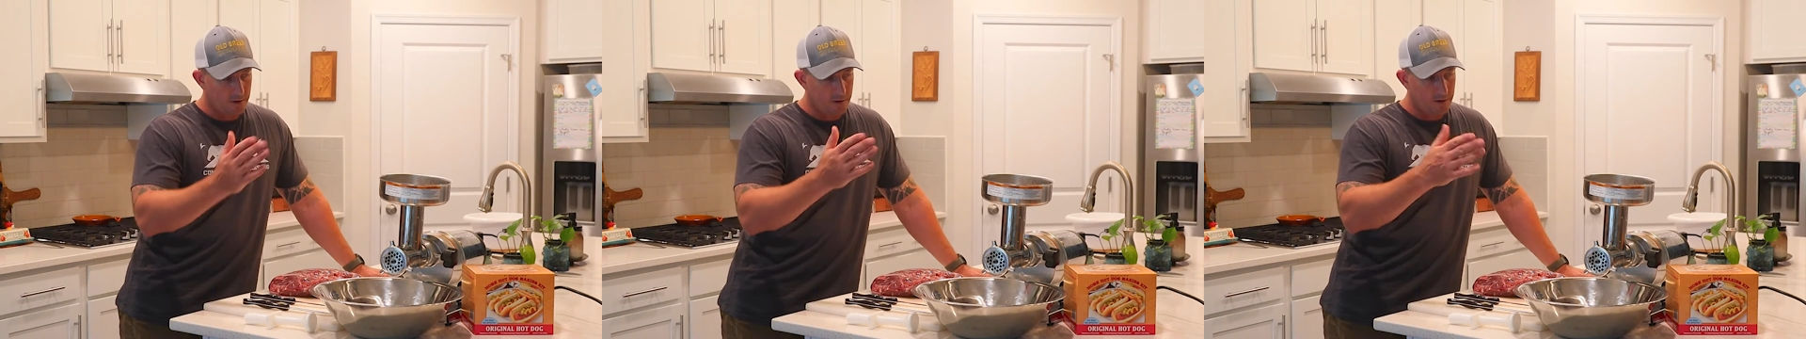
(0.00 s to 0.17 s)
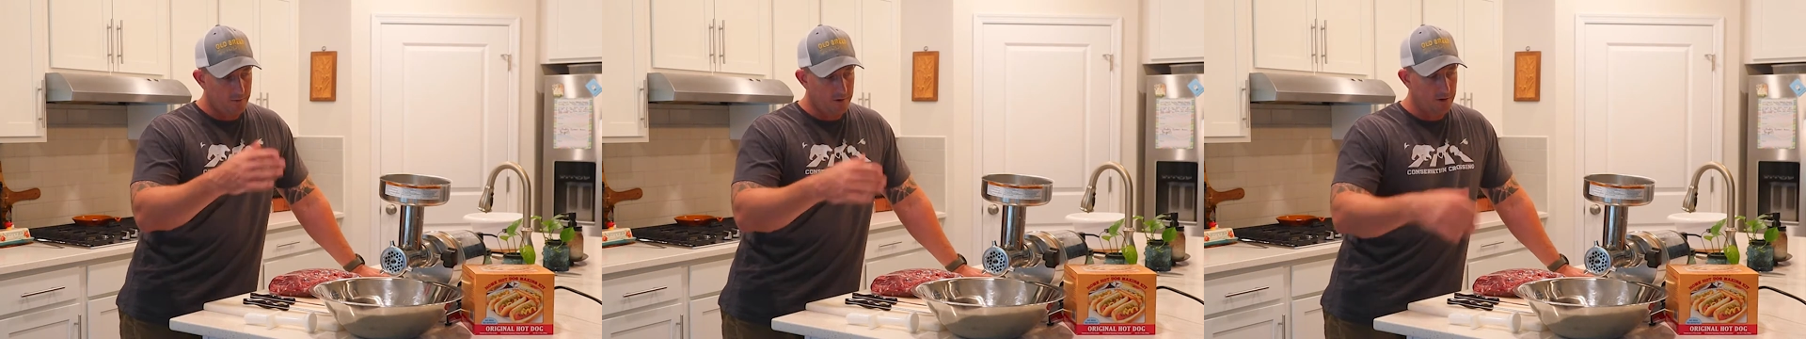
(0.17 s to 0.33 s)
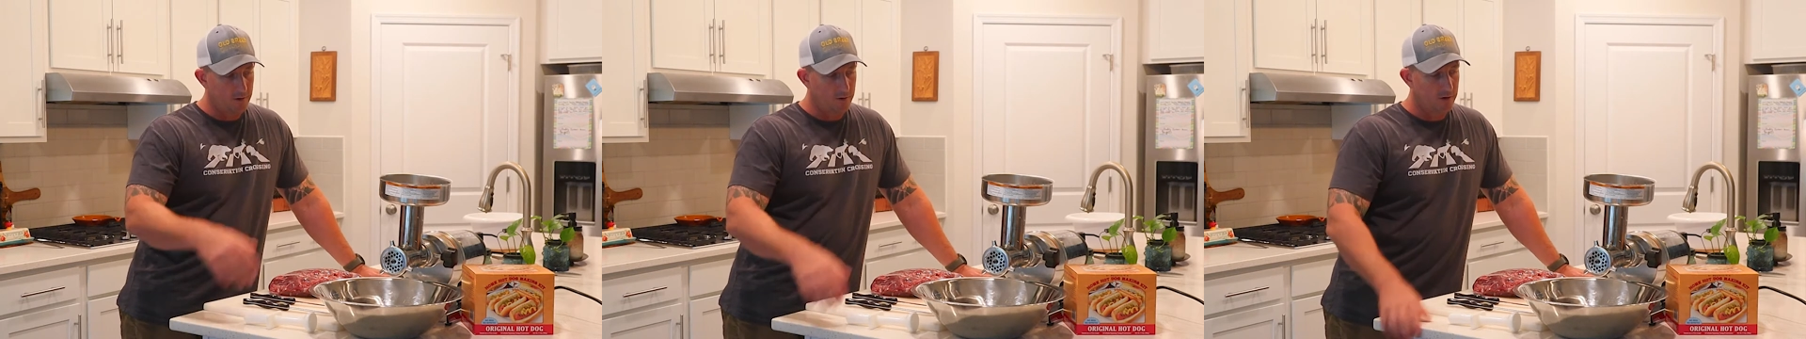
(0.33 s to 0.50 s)

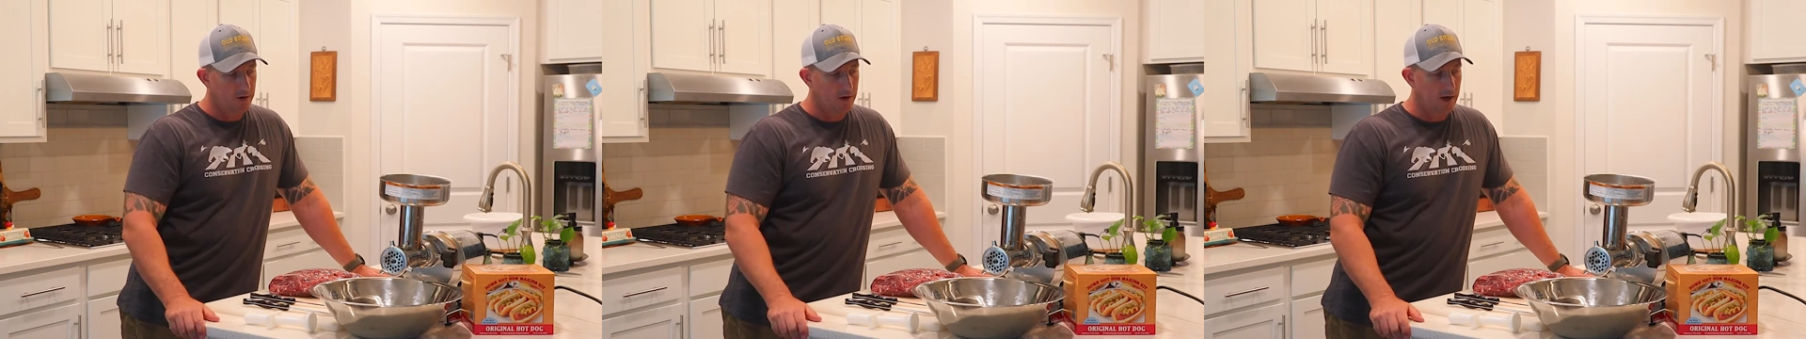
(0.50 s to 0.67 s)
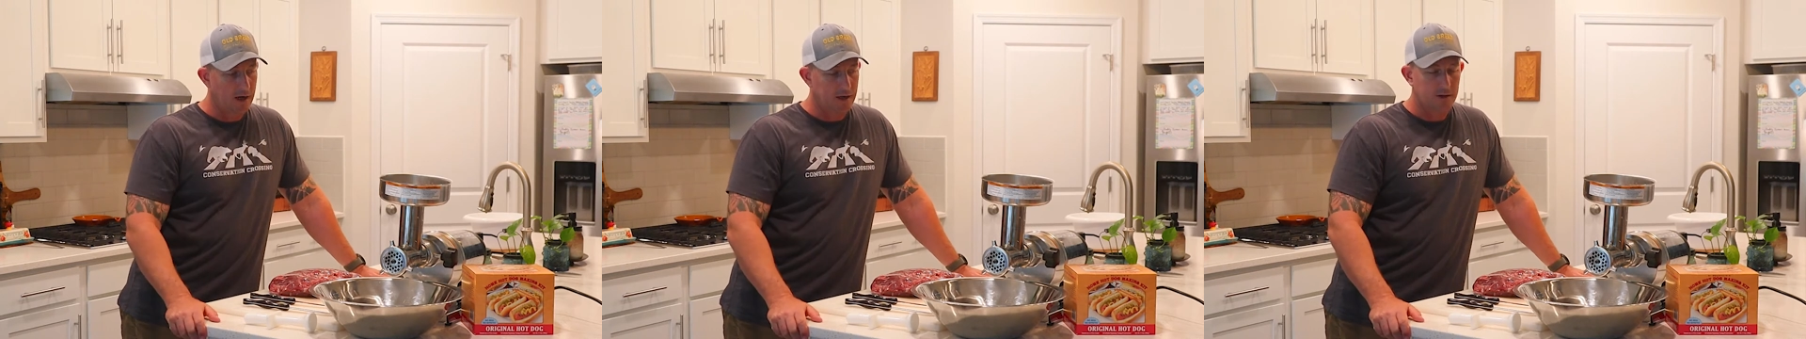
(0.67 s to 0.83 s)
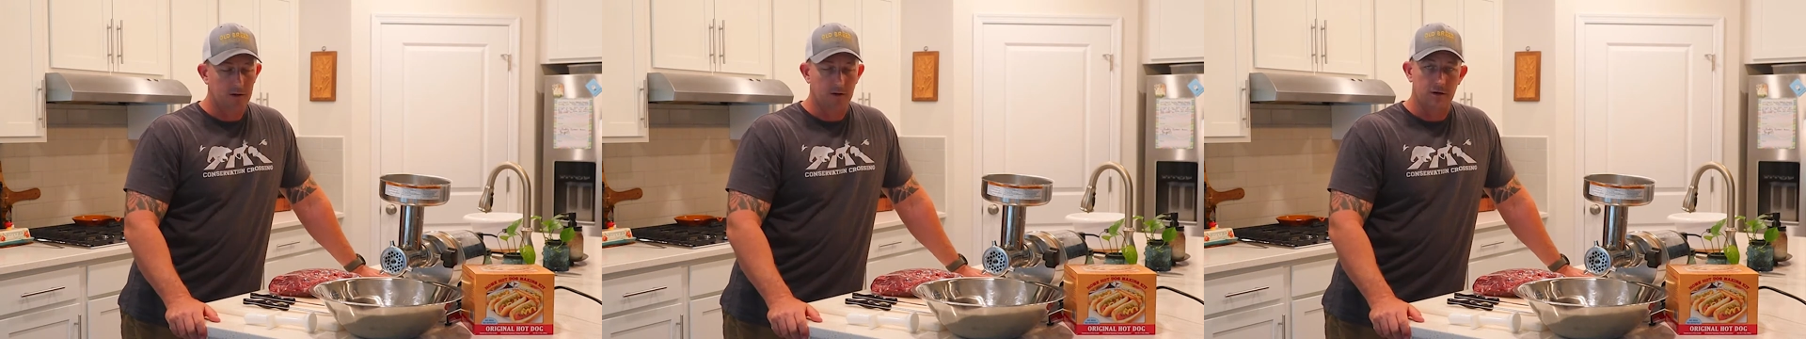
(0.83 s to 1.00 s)
going to be doing
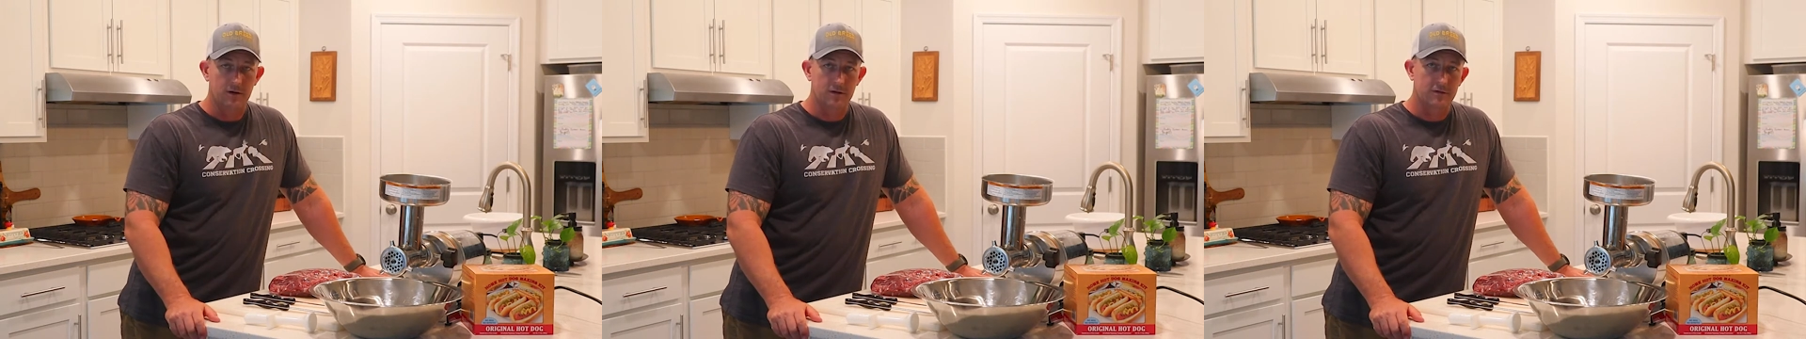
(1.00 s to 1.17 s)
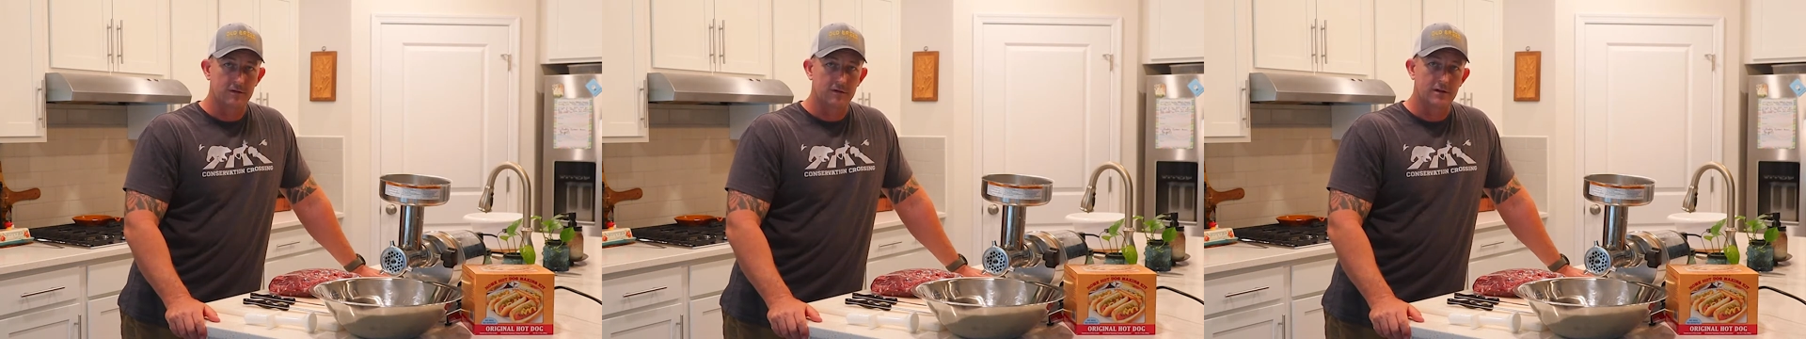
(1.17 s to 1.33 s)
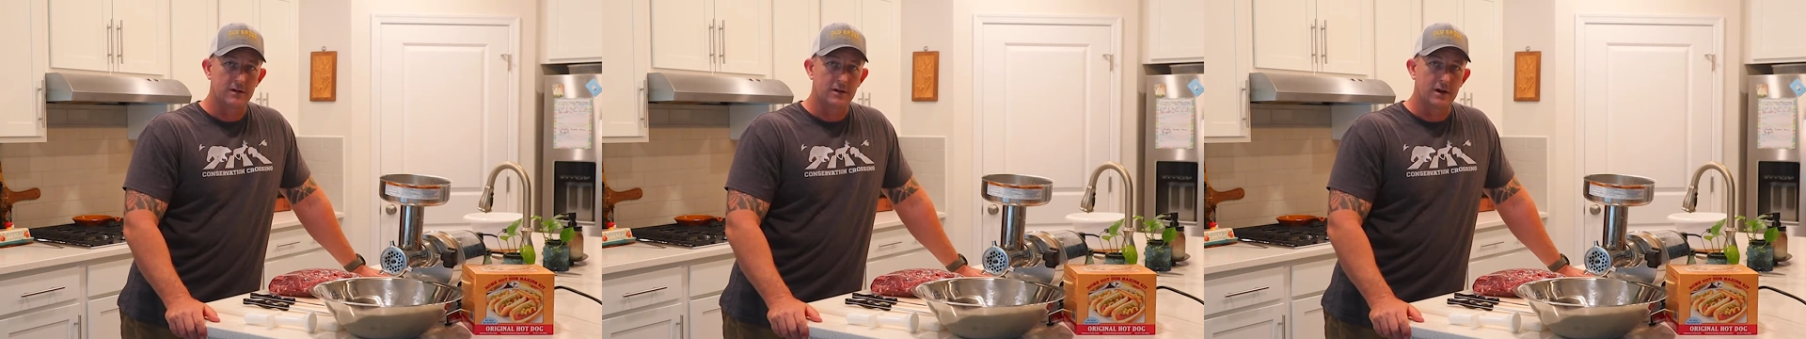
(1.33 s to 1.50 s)
hot
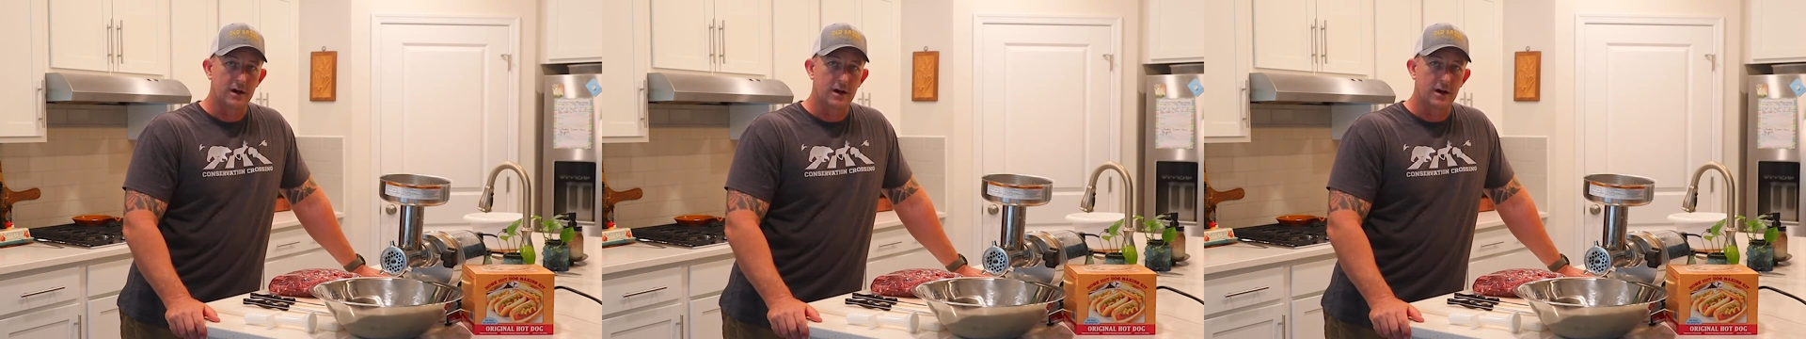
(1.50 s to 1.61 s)
dogs.